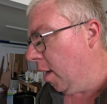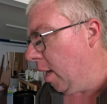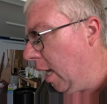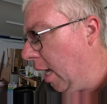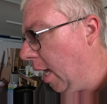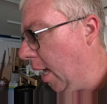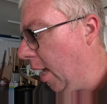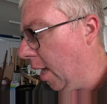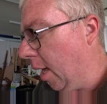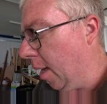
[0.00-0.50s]

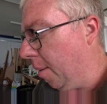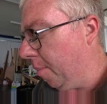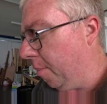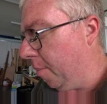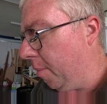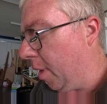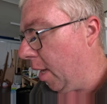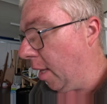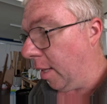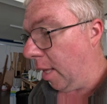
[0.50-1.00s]

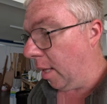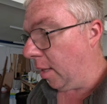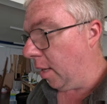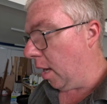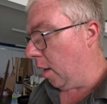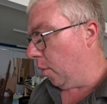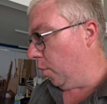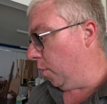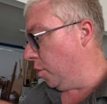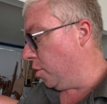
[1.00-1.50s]
And then
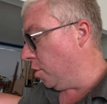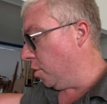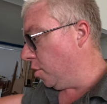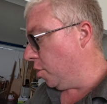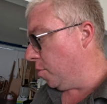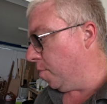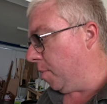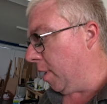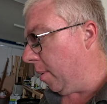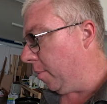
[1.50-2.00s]
yeah, we should
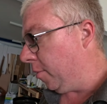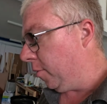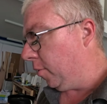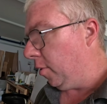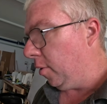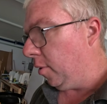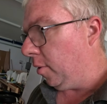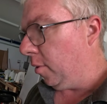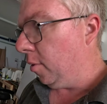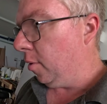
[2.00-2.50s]
just be able
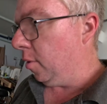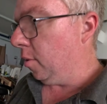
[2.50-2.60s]
to,